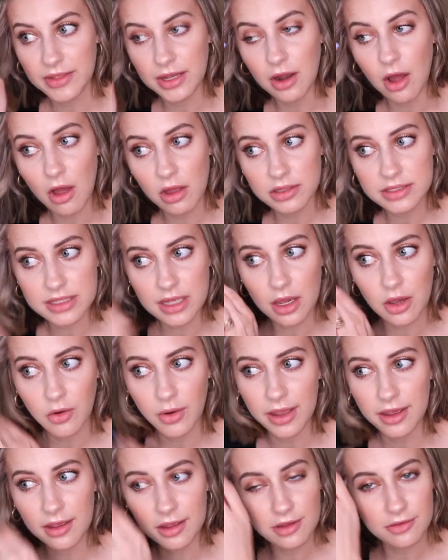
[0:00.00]
And then
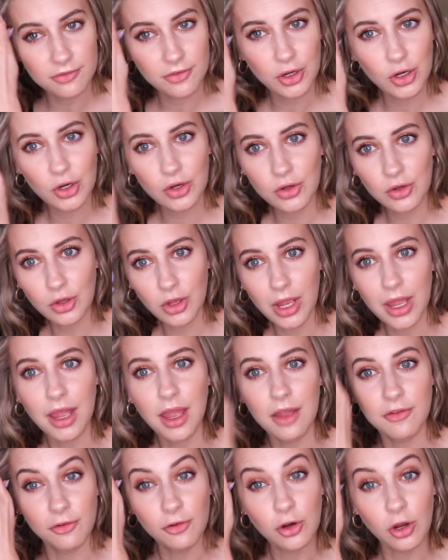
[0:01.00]
also, if
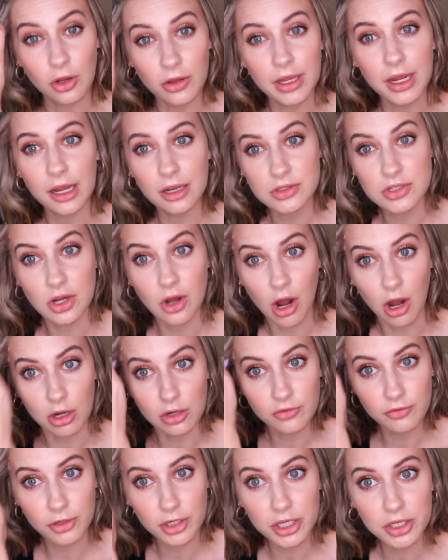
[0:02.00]
curling irons are
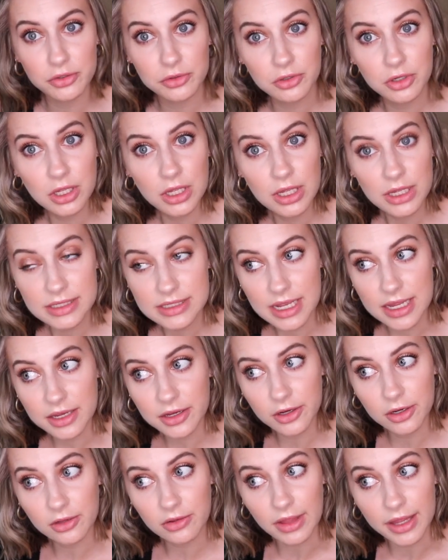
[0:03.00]
hard for you,
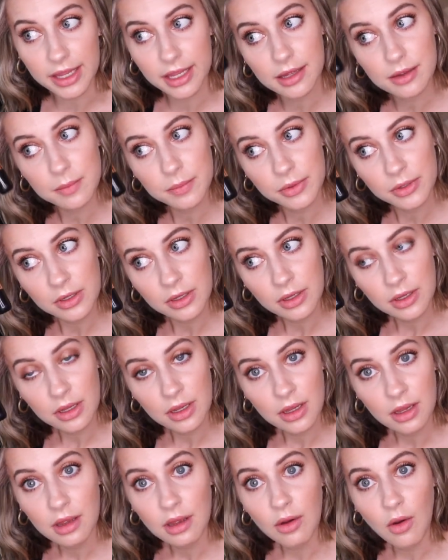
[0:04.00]
take your clamp,
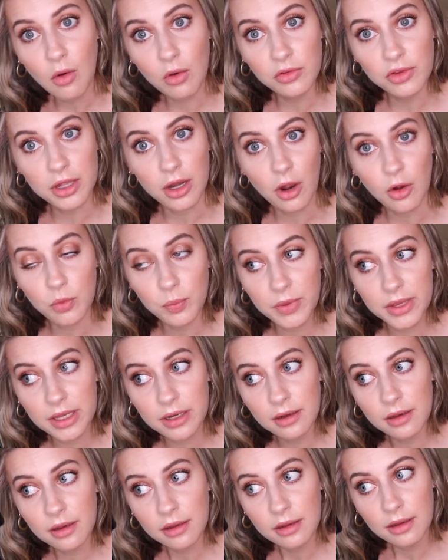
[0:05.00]
hold it
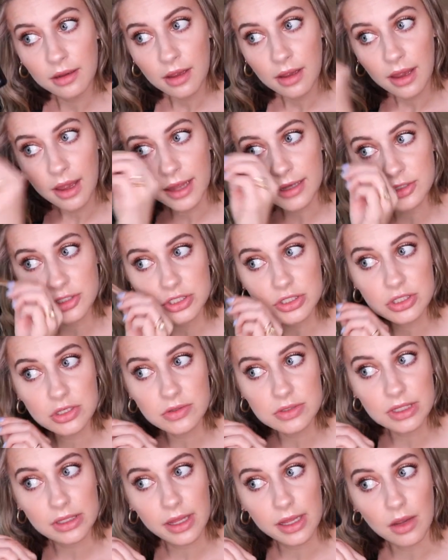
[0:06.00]
open, and just
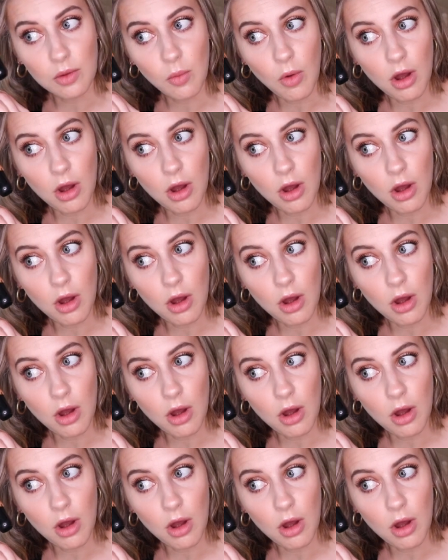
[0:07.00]
use it like a